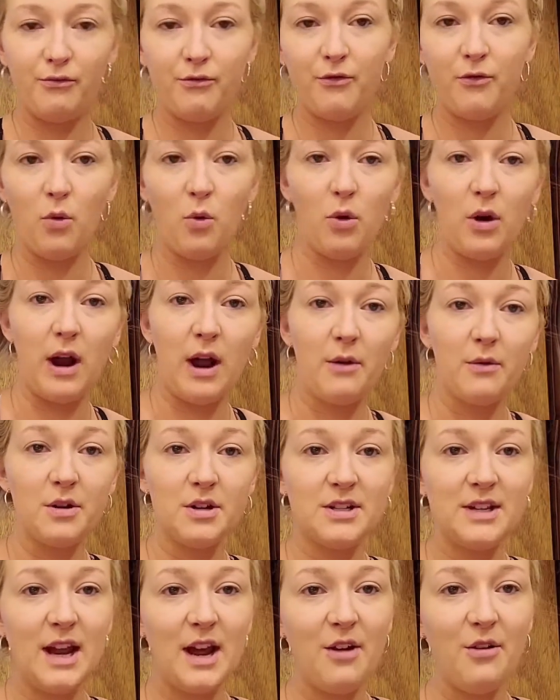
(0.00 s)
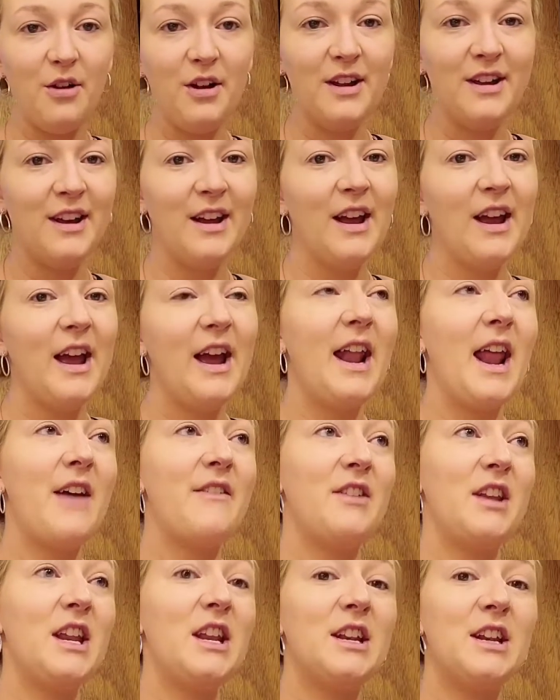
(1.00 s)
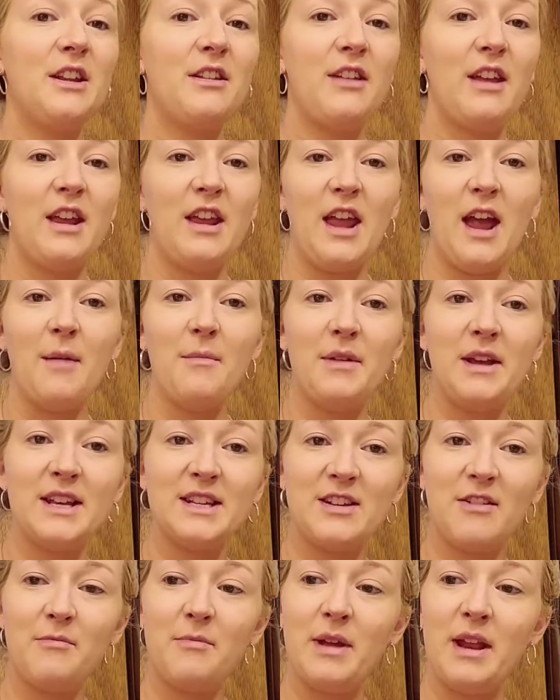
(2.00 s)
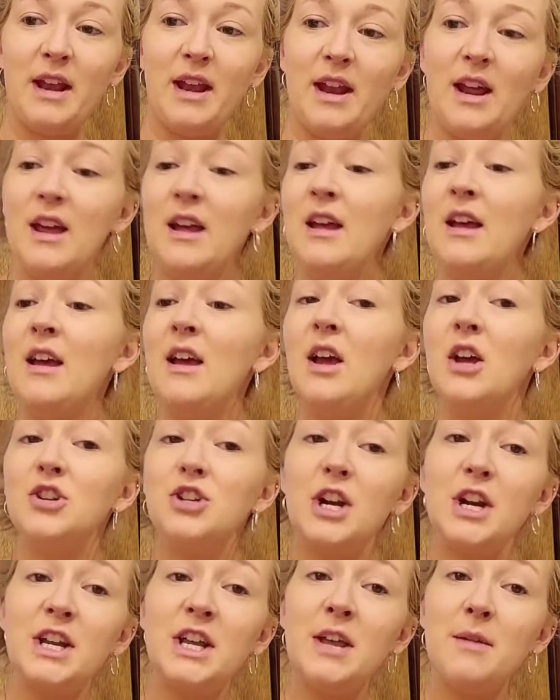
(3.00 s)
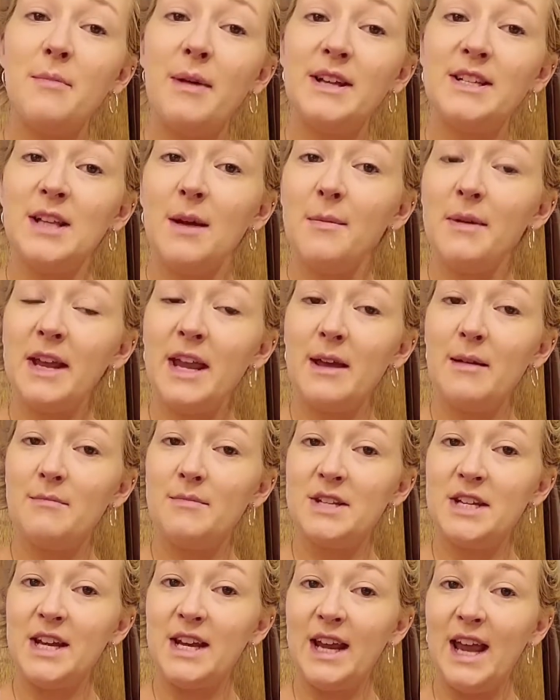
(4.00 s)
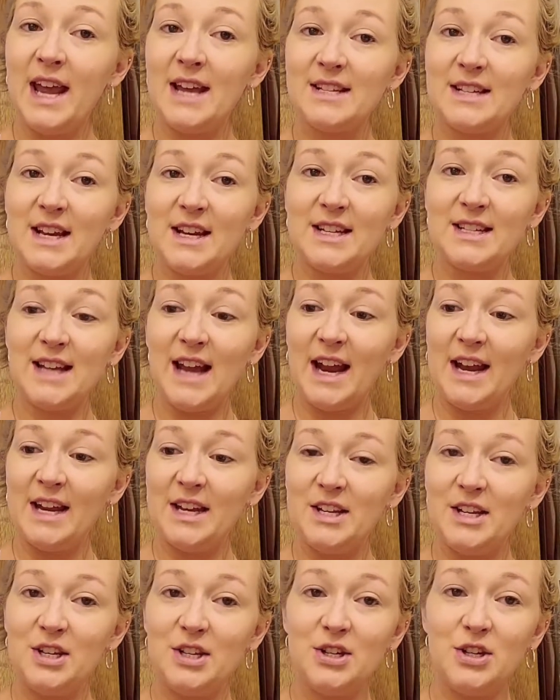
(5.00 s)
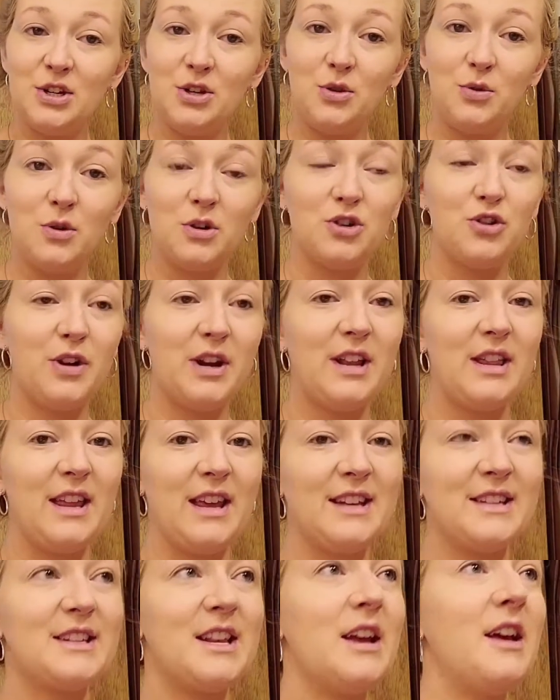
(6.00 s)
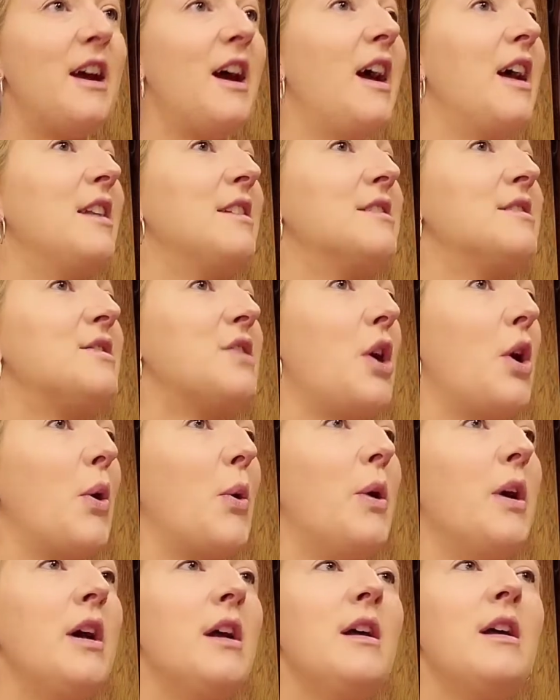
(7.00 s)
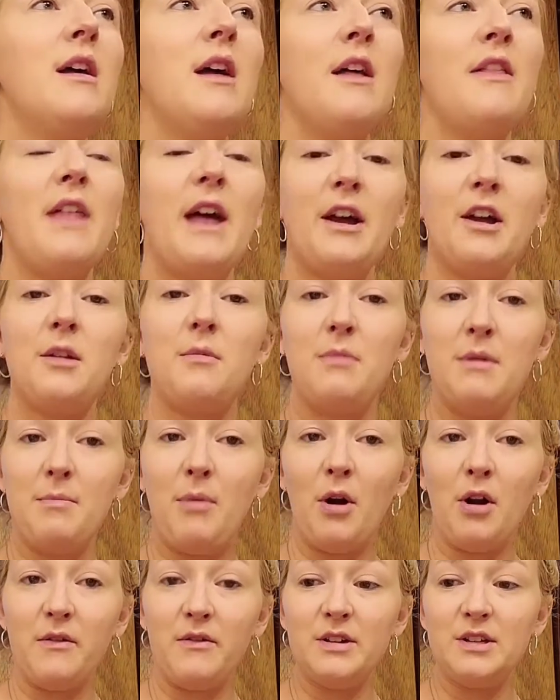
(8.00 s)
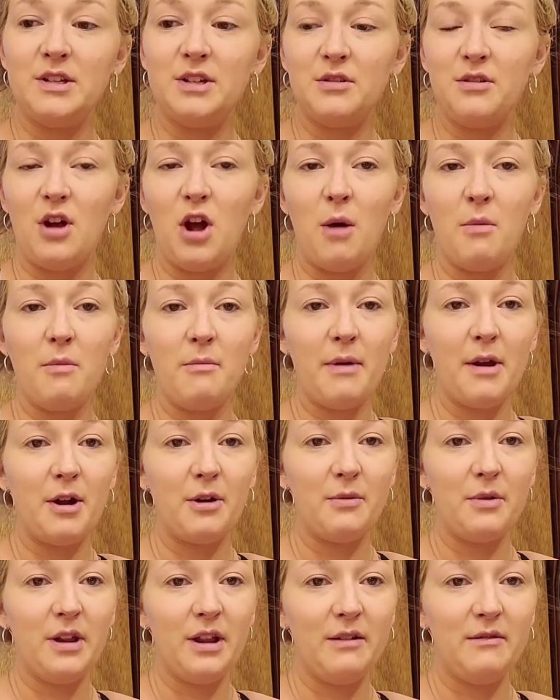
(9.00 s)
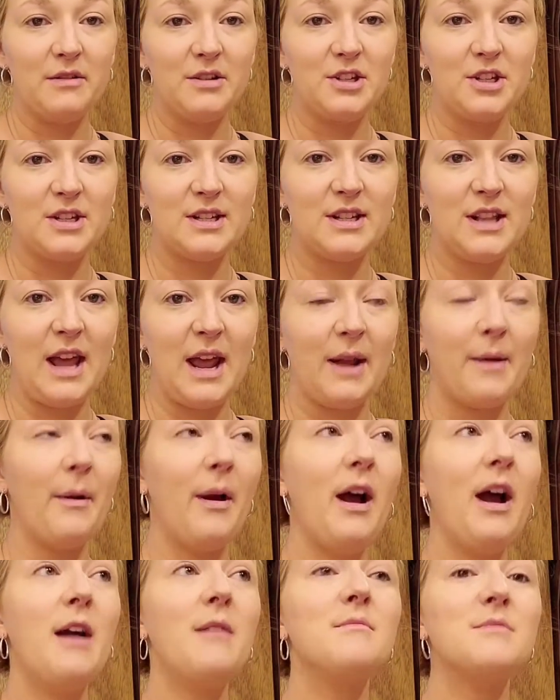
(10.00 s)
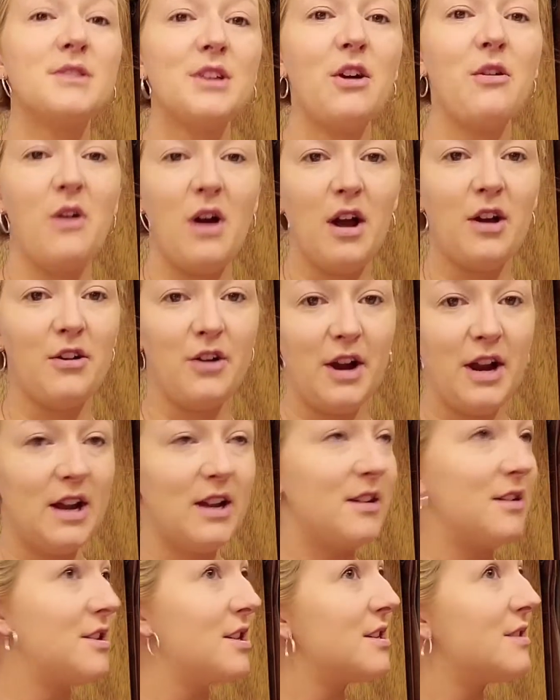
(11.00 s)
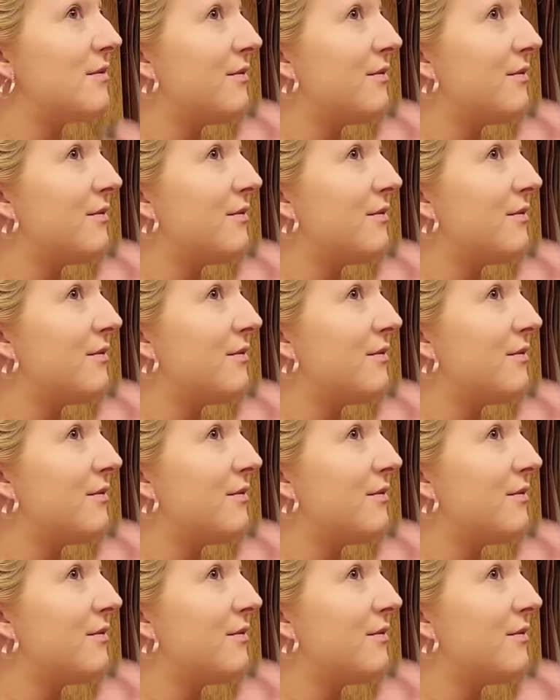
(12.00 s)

4 hours now and I haven't eaten anything yet because I've been trying to keep my stomach empty in case I decided to drink this. And so that could be part of it too. The almond butter really was just like, I'm so hungry, just